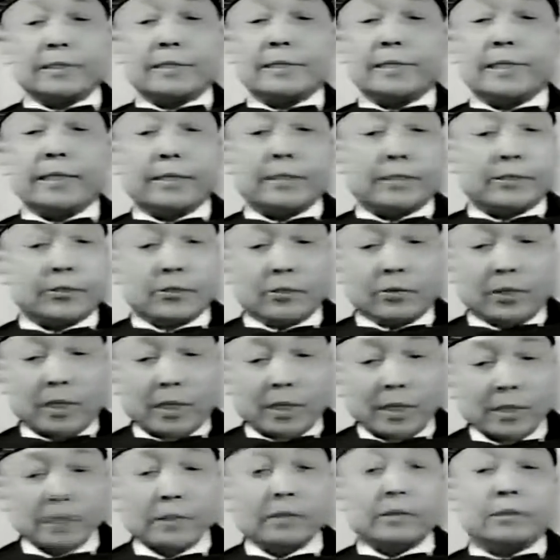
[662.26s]
to set your
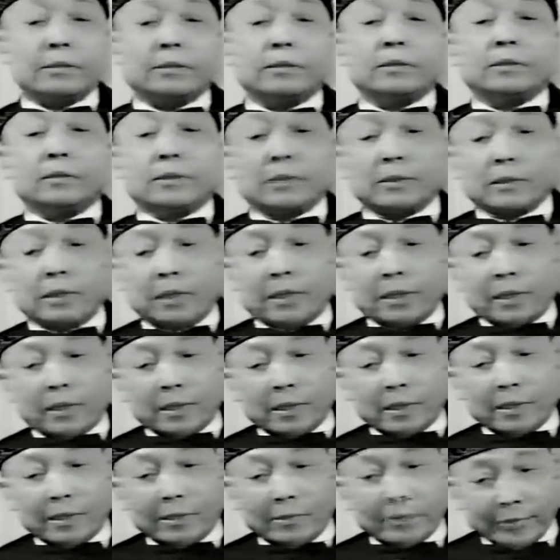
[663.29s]
own
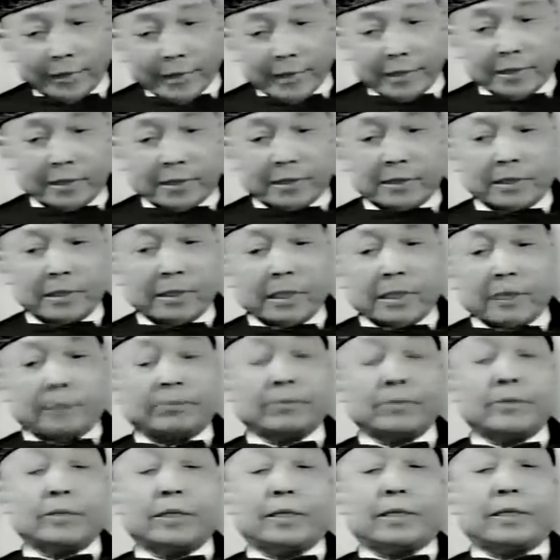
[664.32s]
race
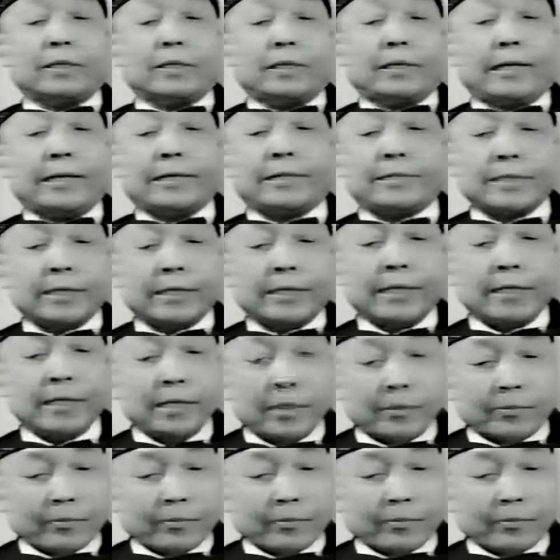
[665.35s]
up as an